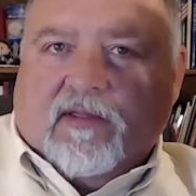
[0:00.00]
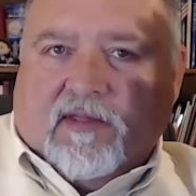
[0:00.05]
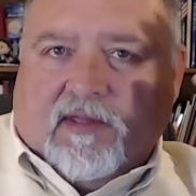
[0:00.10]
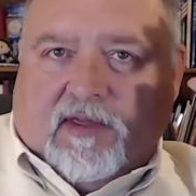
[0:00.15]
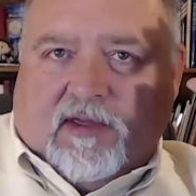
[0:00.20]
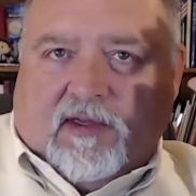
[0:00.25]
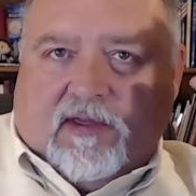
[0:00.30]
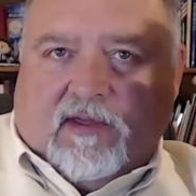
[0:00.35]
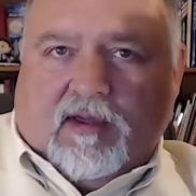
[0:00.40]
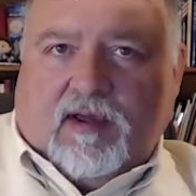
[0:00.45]

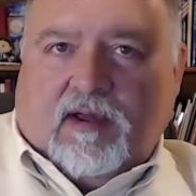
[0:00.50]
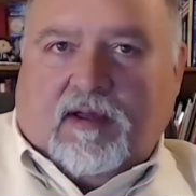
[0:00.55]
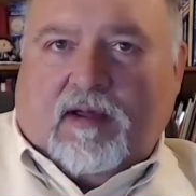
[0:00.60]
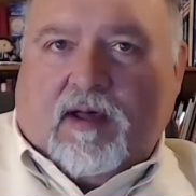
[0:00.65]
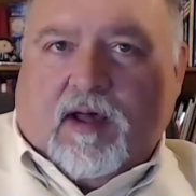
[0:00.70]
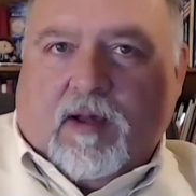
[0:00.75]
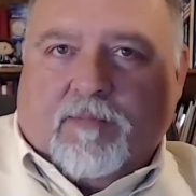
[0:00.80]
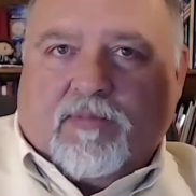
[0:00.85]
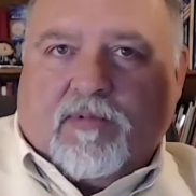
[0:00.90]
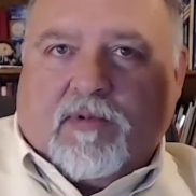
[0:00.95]
the uh,
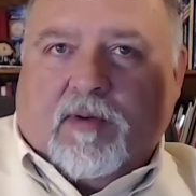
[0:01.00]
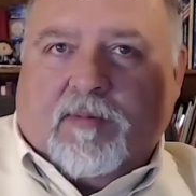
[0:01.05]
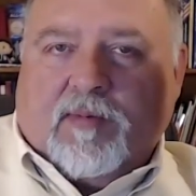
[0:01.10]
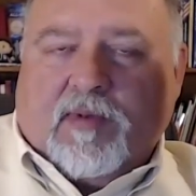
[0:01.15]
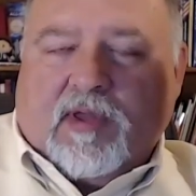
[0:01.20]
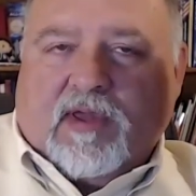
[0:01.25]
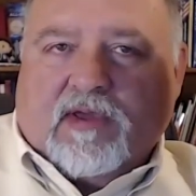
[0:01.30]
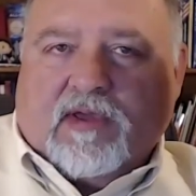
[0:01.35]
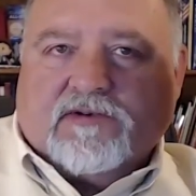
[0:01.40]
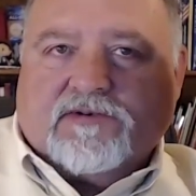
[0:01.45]

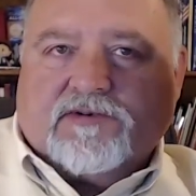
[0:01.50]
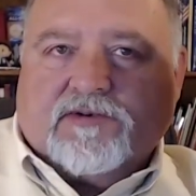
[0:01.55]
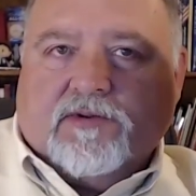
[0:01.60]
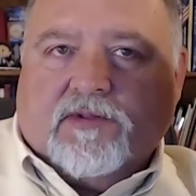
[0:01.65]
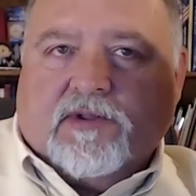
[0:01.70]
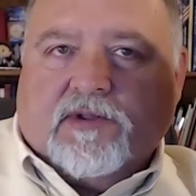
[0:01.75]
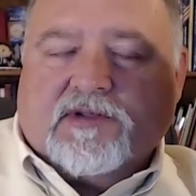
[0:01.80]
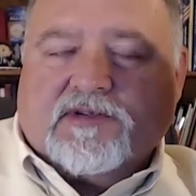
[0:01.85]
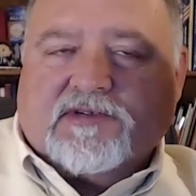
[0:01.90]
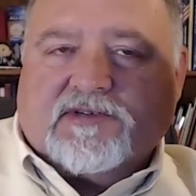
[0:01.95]
upcoming
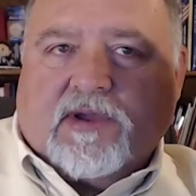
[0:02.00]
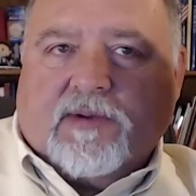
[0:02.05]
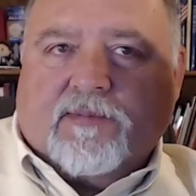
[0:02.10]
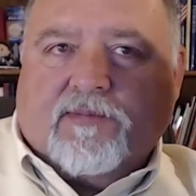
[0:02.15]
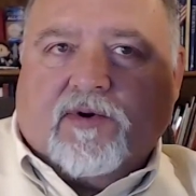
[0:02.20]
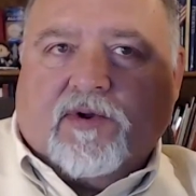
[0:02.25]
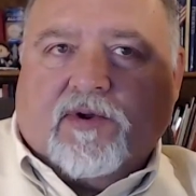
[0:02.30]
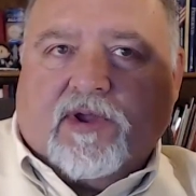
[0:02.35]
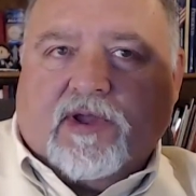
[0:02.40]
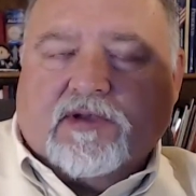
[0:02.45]
issue, the
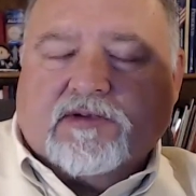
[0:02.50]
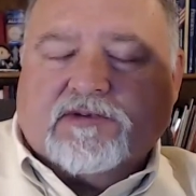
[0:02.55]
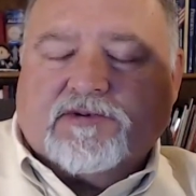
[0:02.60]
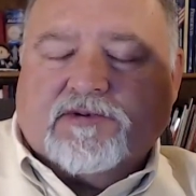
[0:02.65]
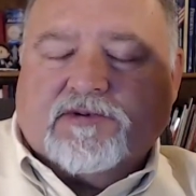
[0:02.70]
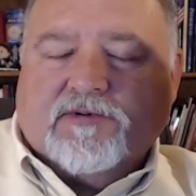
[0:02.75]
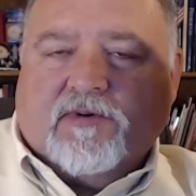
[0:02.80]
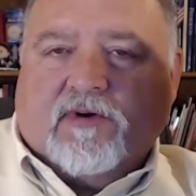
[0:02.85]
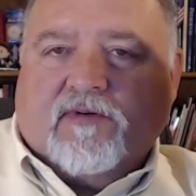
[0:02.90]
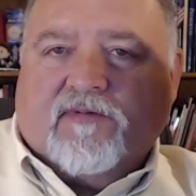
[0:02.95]
December
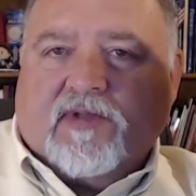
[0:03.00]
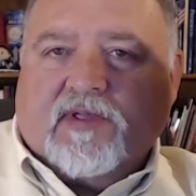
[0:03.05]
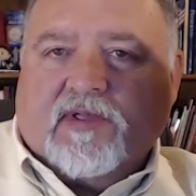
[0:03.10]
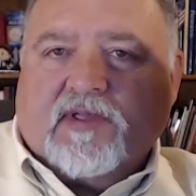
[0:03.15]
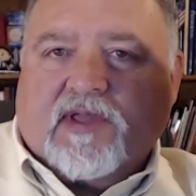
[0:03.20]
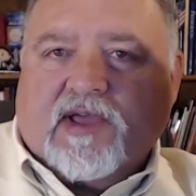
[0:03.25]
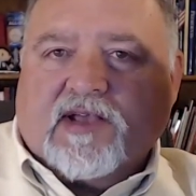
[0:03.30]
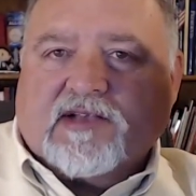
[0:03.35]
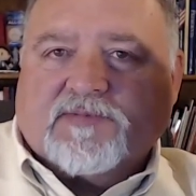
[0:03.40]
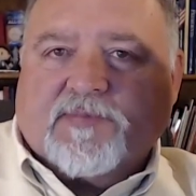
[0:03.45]
issue of
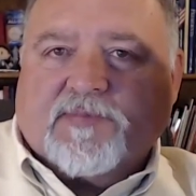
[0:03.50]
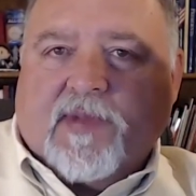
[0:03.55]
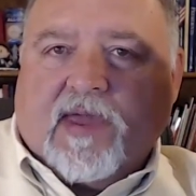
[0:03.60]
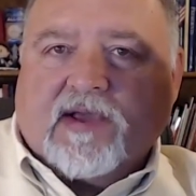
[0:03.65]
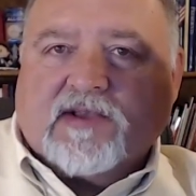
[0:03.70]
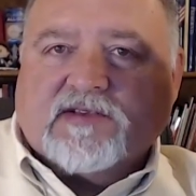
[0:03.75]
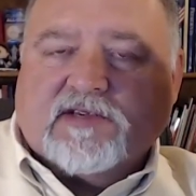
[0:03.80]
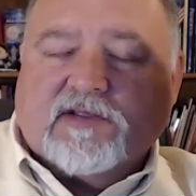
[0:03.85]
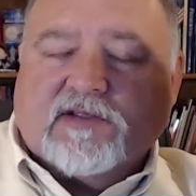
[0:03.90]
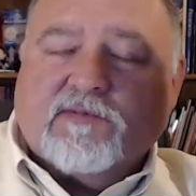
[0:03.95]
InCast
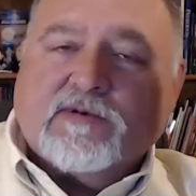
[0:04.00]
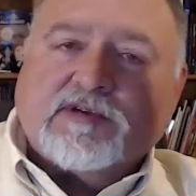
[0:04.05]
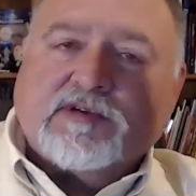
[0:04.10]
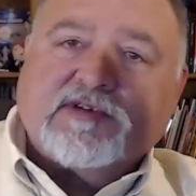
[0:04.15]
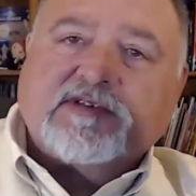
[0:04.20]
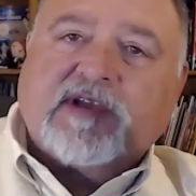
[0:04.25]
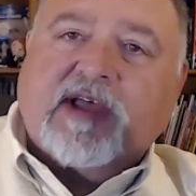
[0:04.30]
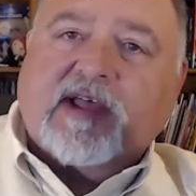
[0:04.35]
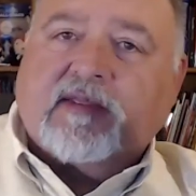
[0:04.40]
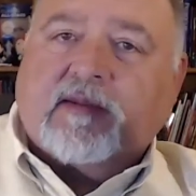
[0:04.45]
Magazine, which
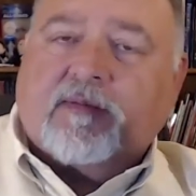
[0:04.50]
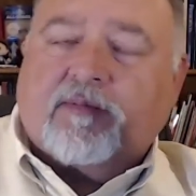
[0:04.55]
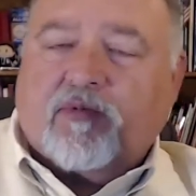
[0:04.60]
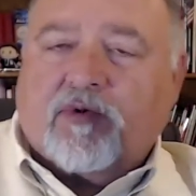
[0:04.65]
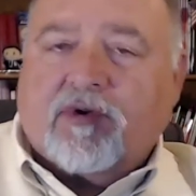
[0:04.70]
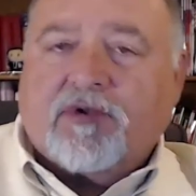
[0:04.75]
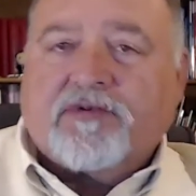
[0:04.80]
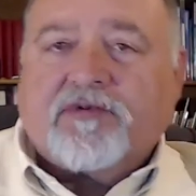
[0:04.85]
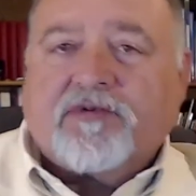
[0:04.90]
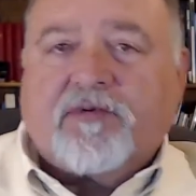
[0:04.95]
is at the
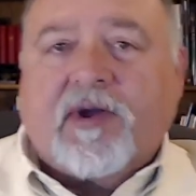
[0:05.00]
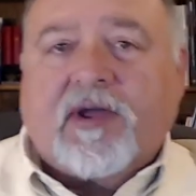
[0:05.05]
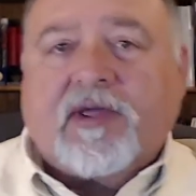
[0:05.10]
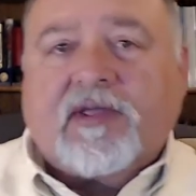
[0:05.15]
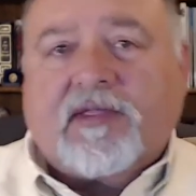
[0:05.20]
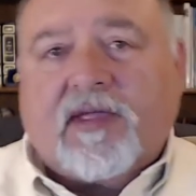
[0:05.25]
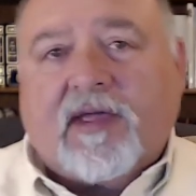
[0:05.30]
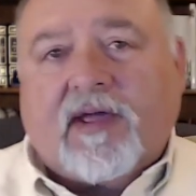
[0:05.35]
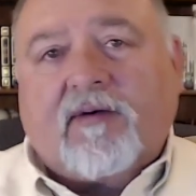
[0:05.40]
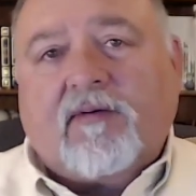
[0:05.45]
printer
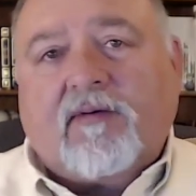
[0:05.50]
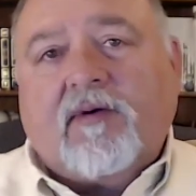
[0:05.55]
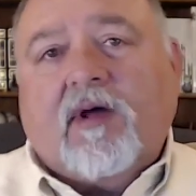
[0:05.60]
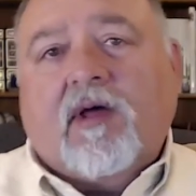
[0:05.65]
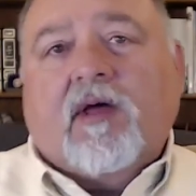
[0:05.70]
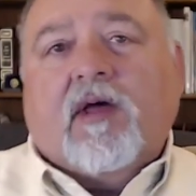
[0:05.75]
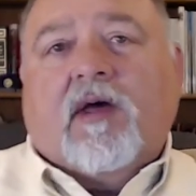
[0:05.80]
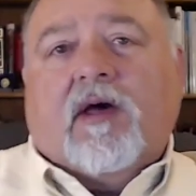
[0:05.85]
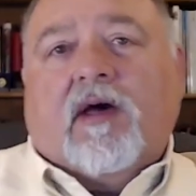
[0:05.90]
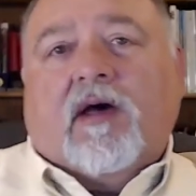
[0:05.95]
right now,
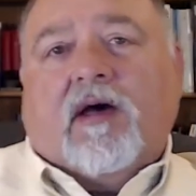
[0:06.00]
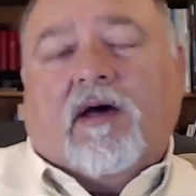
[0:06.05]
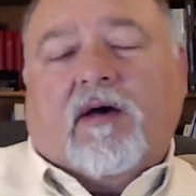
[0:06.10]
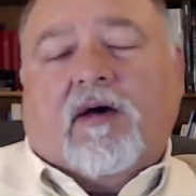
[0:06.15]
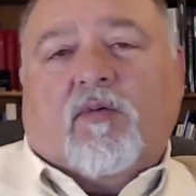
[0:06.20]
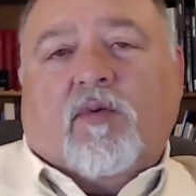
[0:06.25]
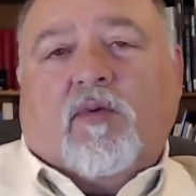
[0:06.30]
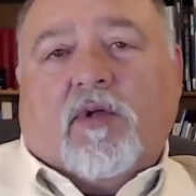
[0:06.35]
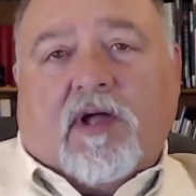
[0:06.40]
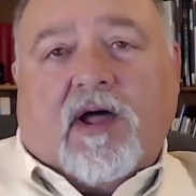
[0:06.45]

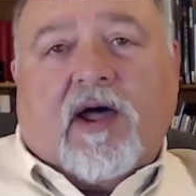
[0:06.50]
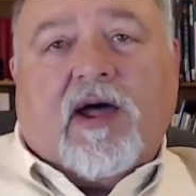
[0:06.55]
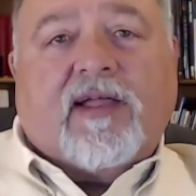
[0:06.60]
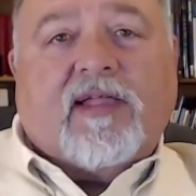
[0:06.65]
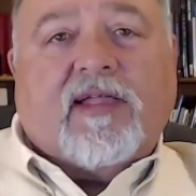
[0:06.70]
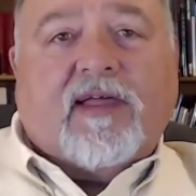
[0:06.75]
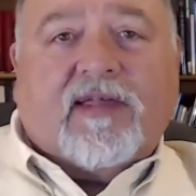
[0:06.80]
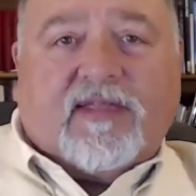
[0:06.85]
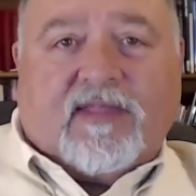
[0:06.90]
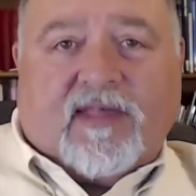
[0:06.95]
uh, will
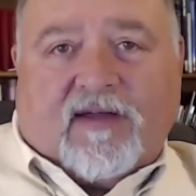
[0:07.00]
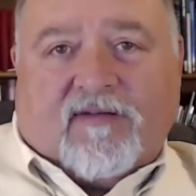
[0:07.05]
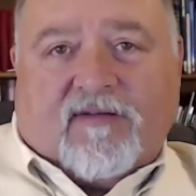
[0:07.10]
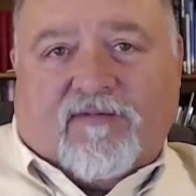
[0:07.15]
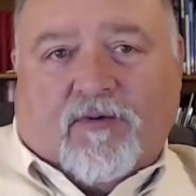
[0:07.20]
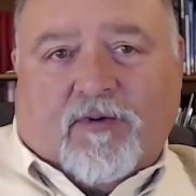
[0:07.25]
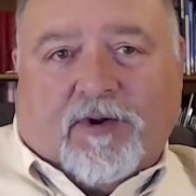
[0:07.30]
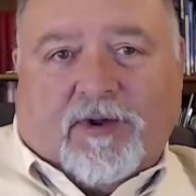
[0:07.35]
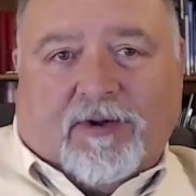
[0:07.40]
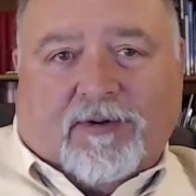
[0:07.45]
highlight
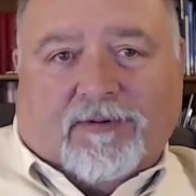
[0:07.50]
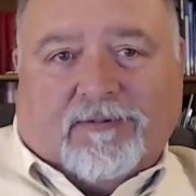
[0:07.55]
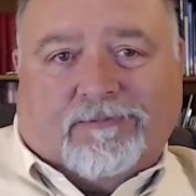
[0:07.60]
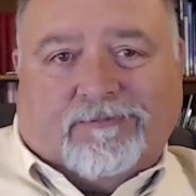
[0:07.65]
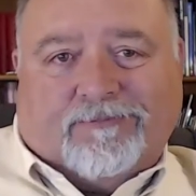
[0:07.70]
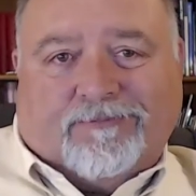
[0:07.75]
that for you.